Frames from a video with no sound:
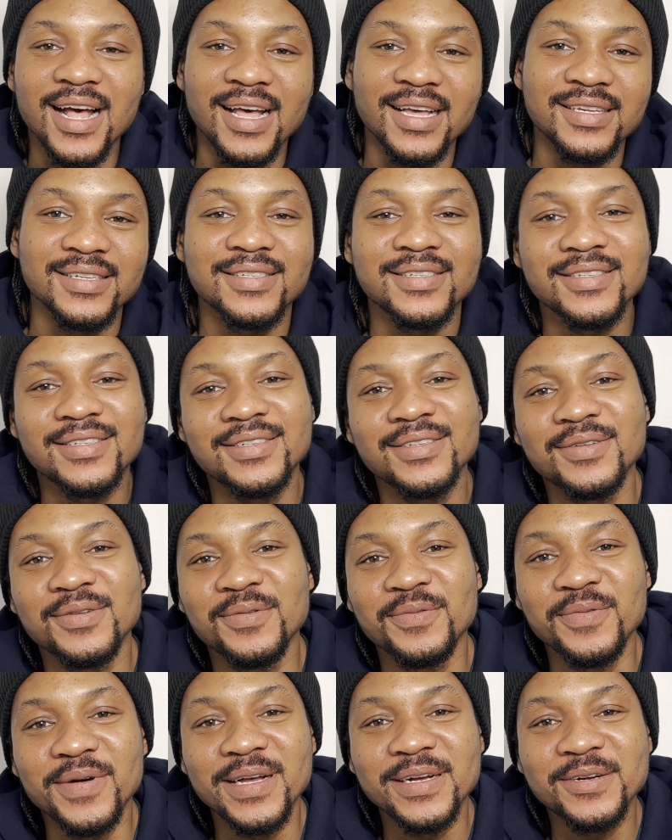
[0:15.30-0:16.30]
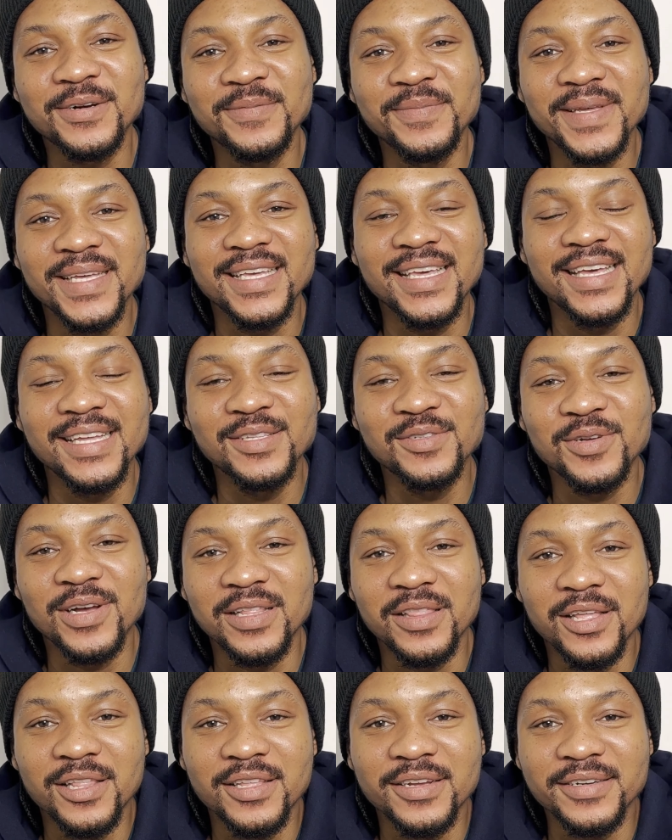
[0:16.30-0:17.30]
guys, welcome again
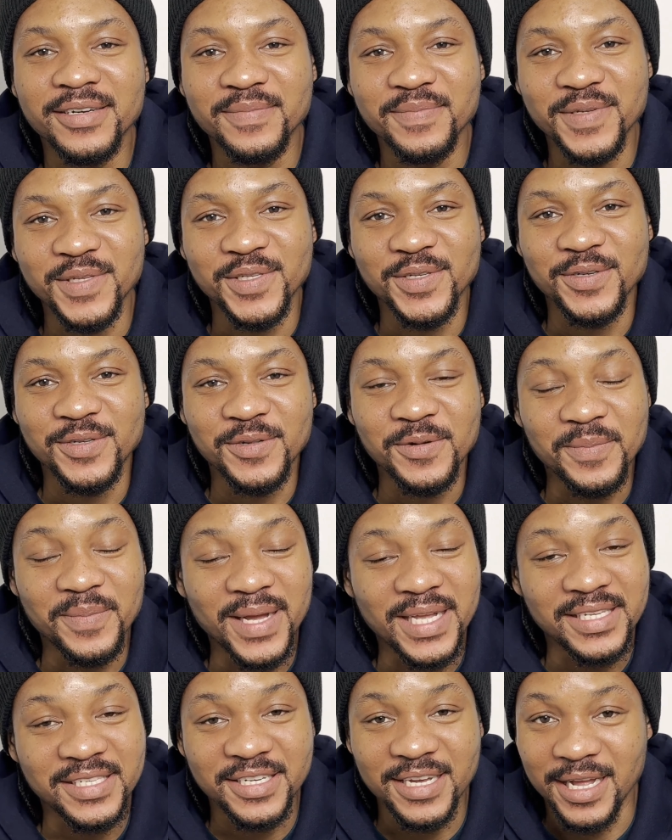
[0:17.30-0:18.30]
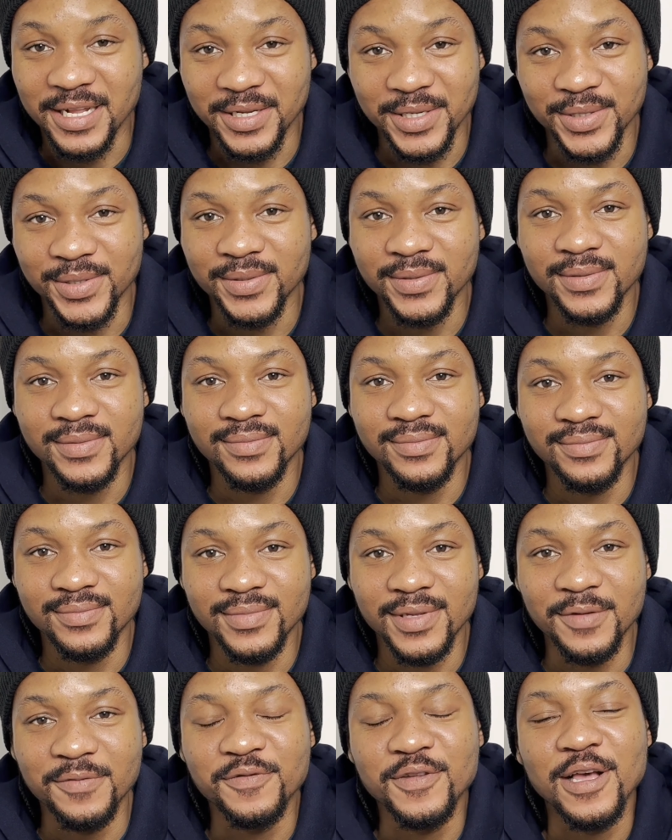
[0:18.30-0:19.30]
to another episode on my channel.
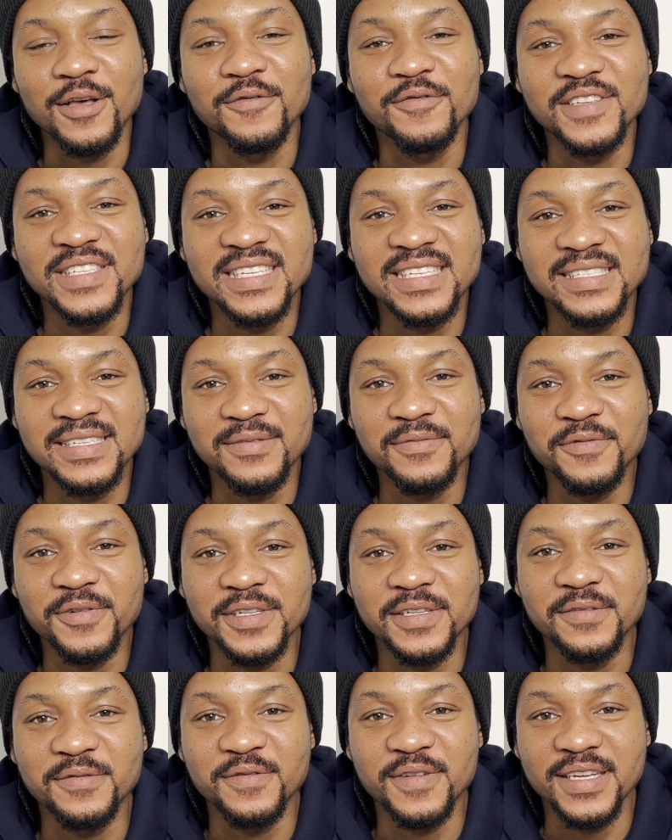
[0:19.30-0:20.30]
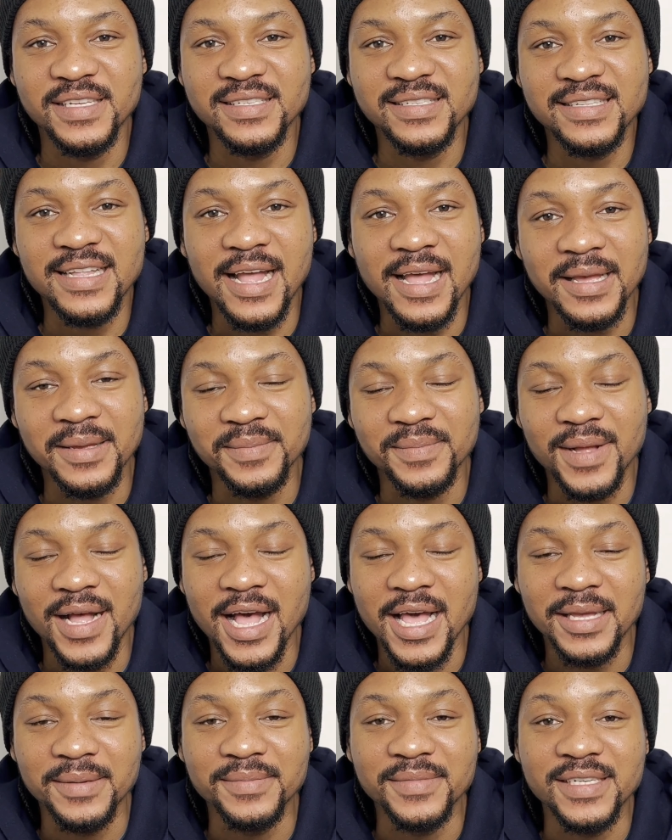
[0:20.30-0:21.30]
If you are visiting for the first time,
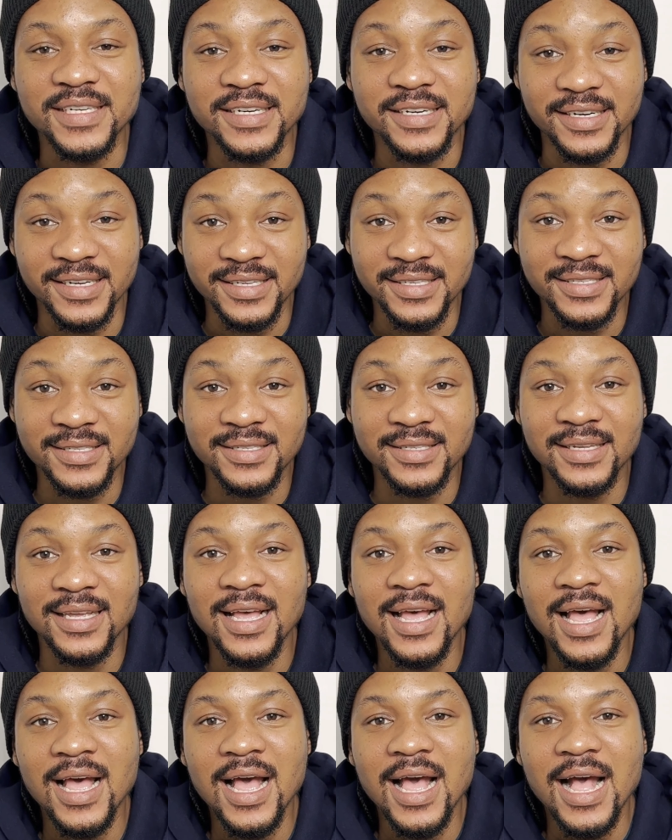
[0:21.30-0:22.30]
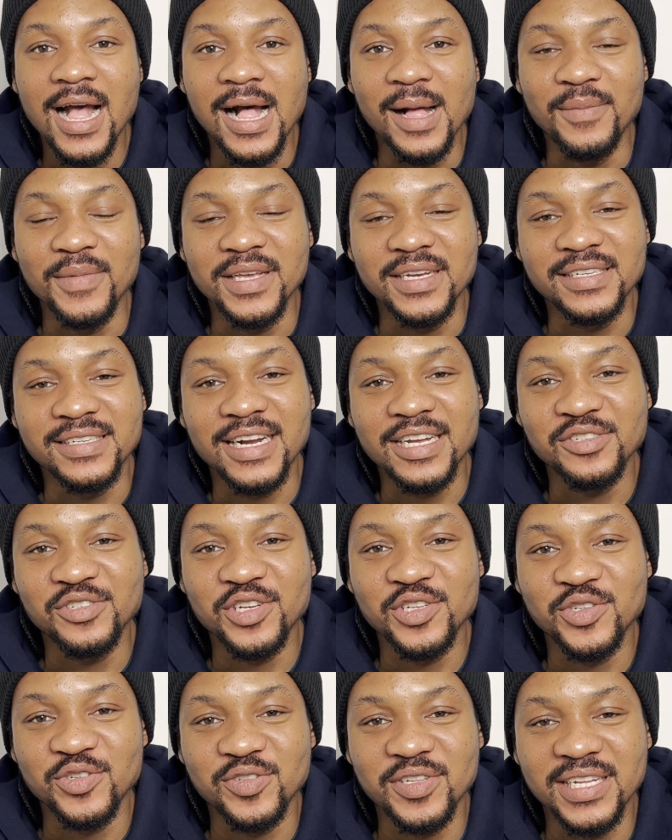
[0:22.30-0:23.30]
I'm Chris. I'm a
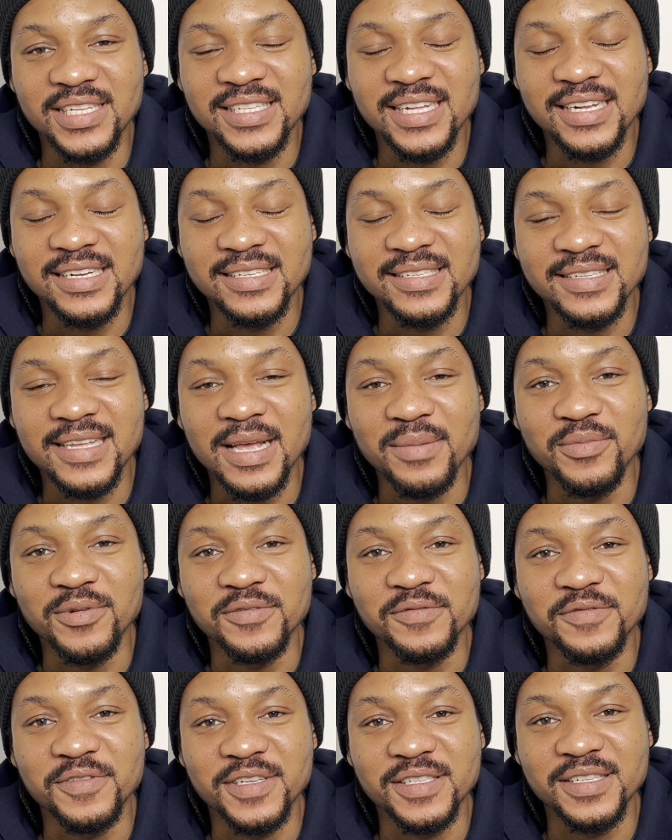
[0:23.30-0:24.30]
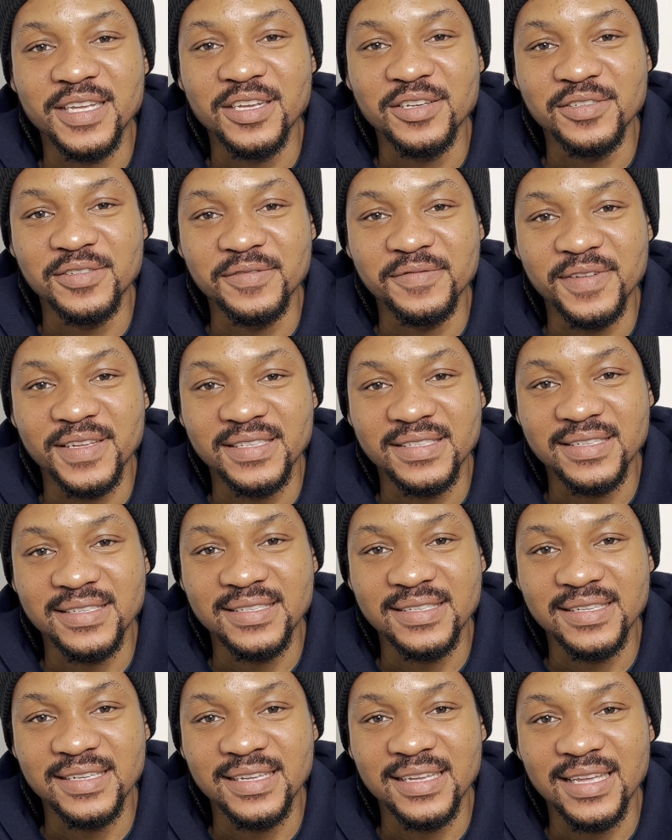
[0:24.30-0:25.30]
graduate student at the Simon Fraser
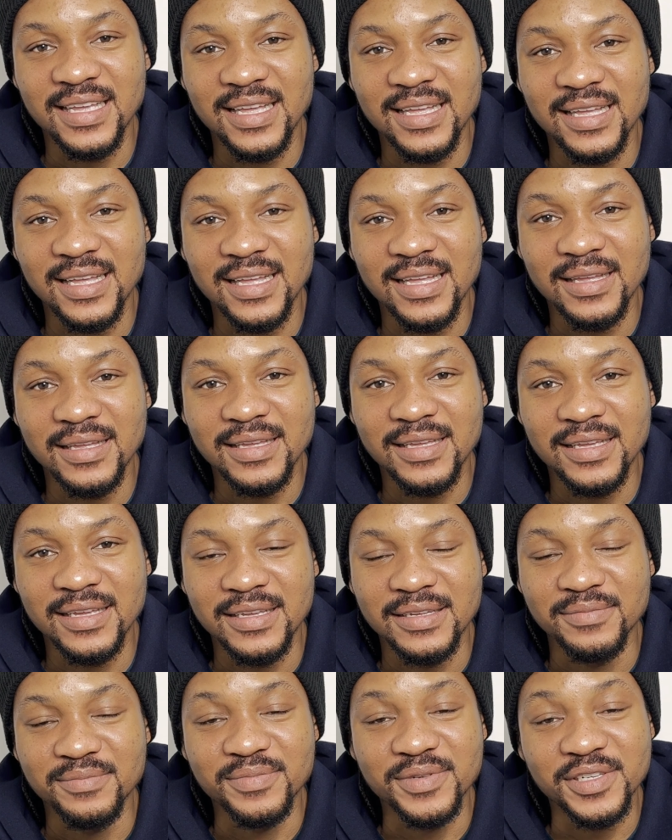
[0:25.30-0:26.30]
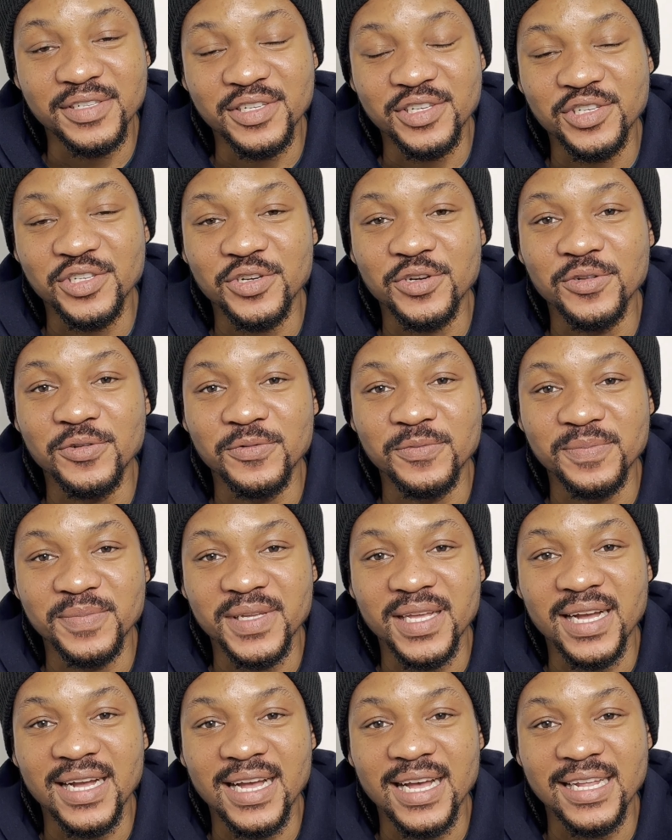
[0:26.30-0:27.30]
University in British
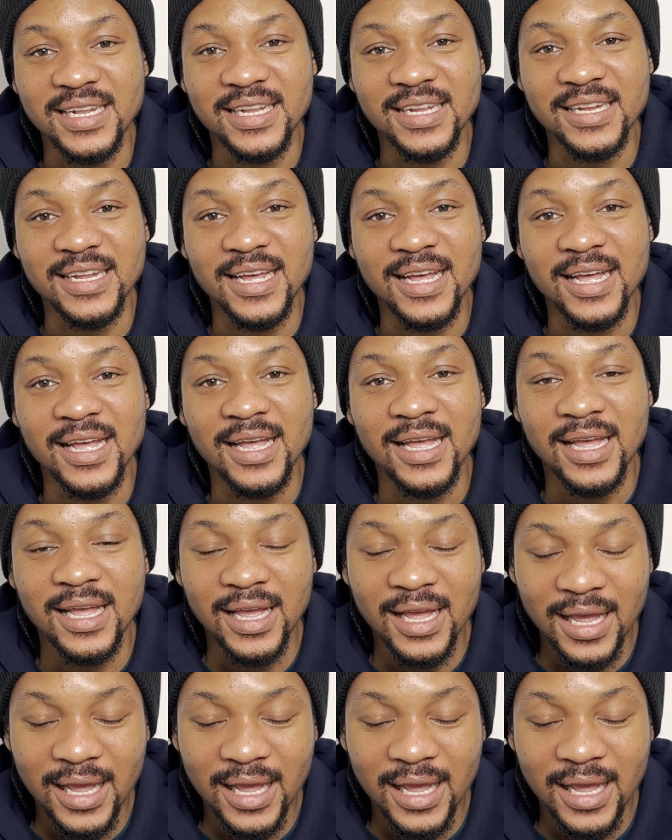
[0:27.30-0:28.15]
Columbia, Canada.